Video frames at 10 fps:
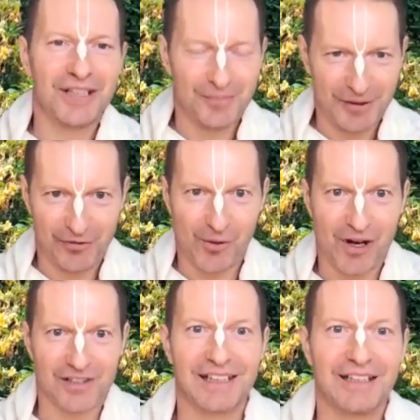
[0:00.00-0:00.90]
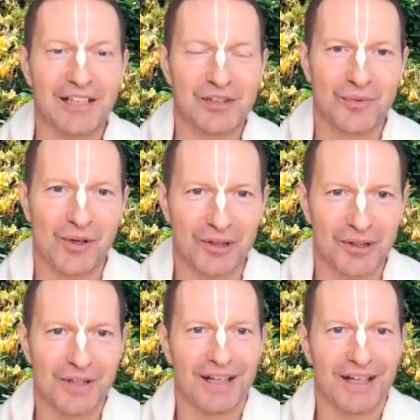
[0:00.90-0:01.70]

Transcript: before us in this world,